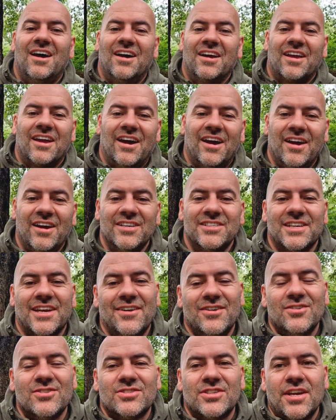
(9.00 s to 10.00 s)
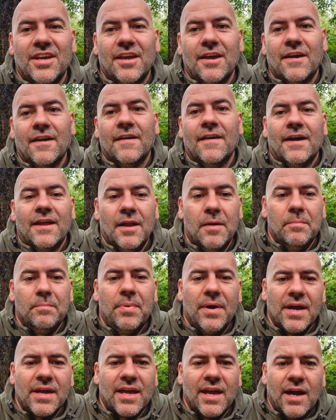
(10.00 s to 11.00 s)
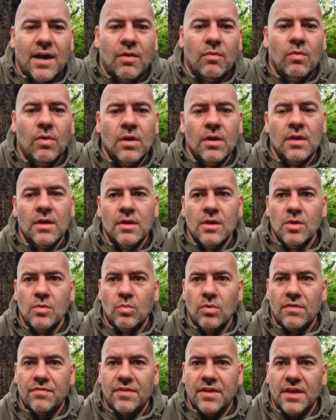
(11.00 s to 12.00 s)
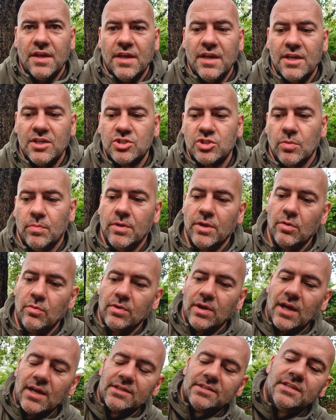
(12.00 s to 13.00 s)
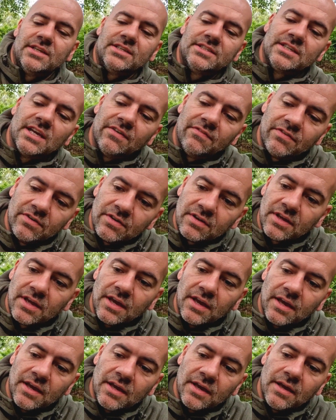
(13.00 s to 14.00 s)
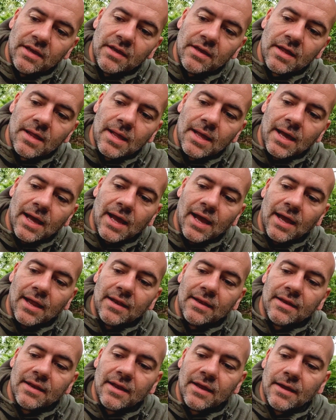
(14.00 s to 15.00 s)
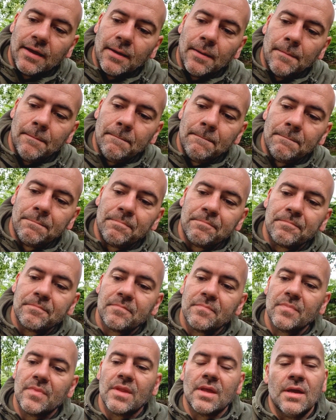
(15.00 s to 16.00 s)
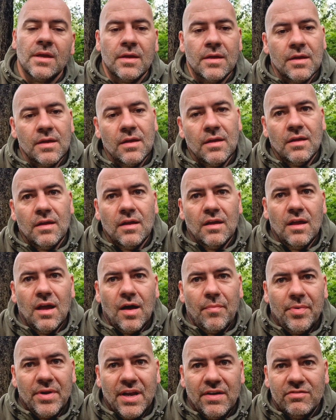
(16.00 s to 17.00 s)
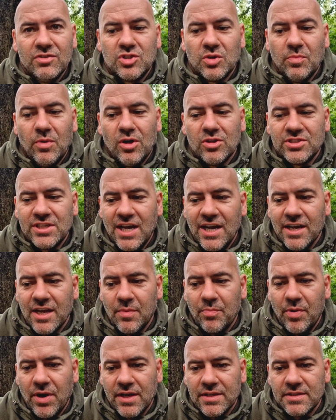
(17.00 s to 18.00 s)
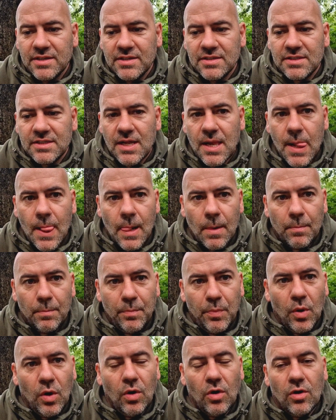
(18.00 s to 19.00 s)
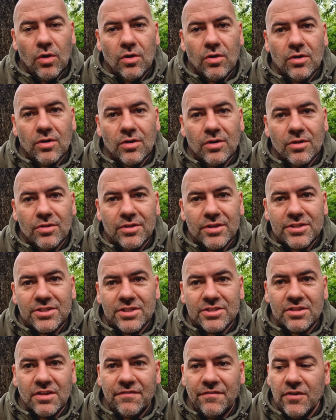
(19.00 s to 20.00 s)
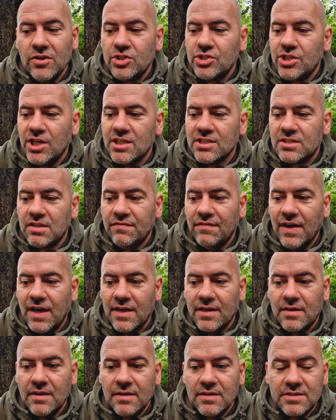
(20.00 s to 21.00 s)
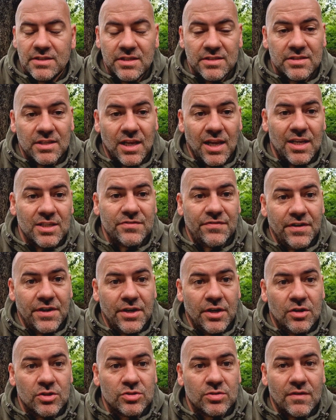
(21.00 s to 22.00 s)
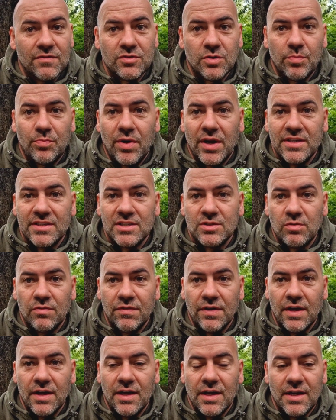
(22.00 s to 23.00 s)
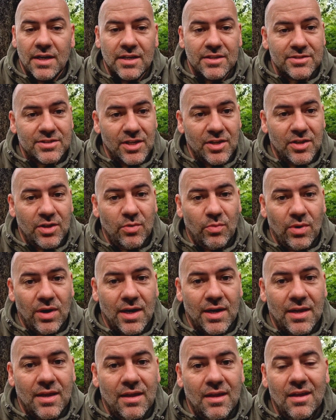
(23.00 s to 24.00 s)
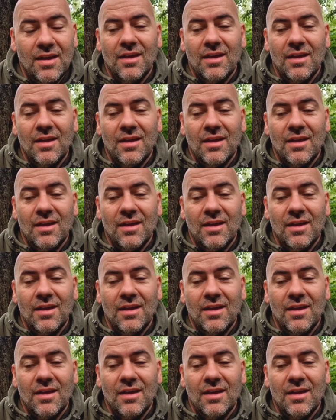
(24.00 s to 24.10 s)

Hi guys, Air Hunter here, and I'm back out with the hw97k, and I've been having some more target practice, but this is the first chance I've had since the last video to have some practice with it, and I'll tell you why.